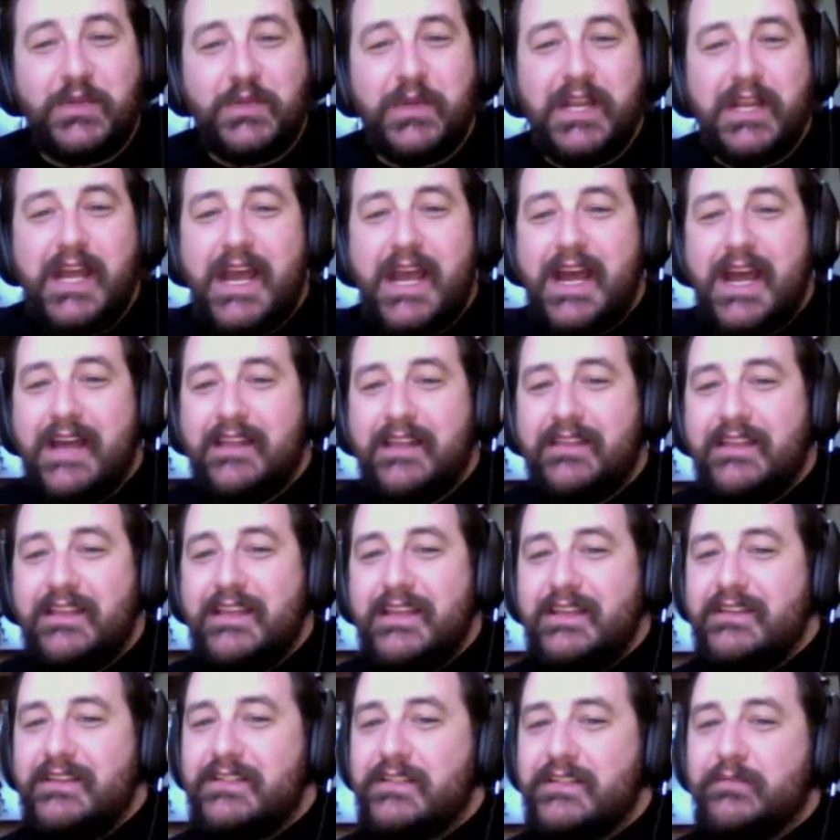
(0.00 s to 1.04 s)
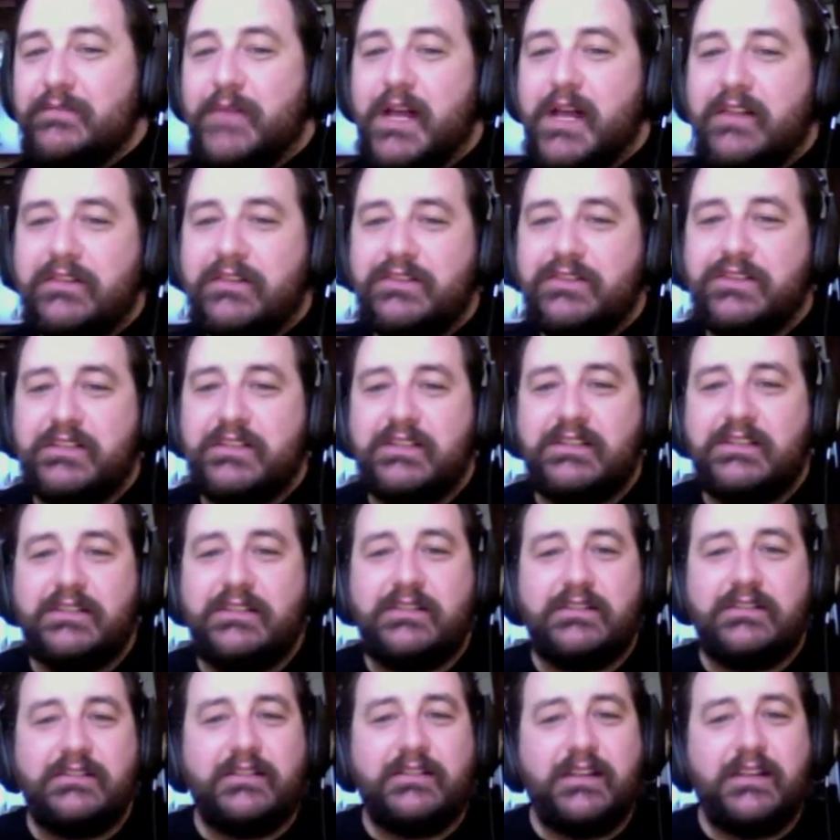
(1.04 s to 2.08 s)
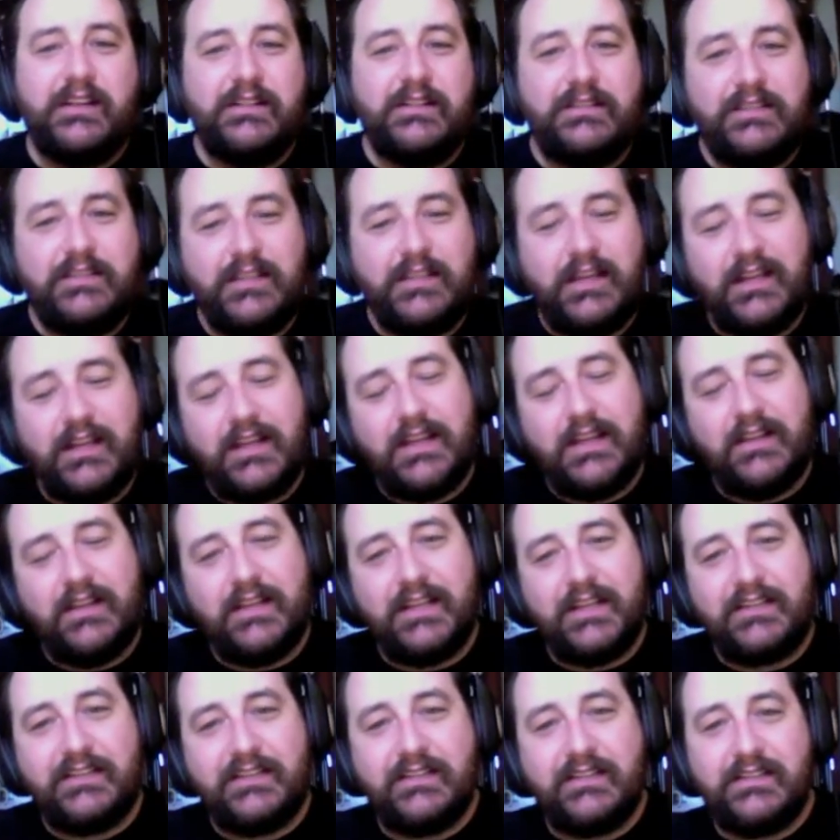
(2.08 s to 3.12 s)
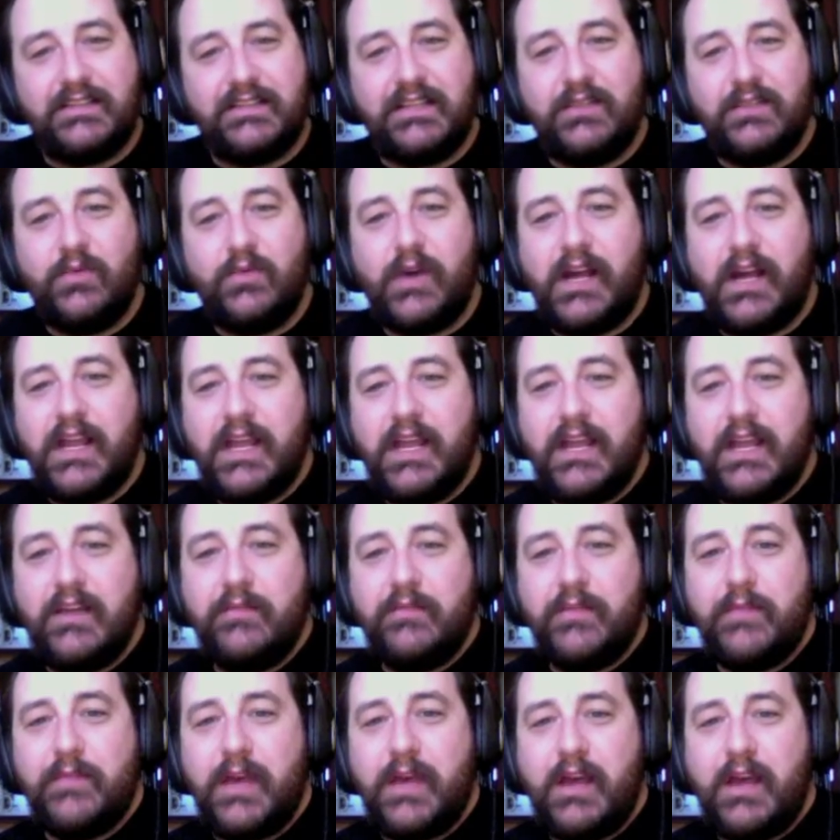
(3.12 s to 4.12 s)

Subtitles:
Tweet at the Zymologist. Again, that's ZYMOLOGIST,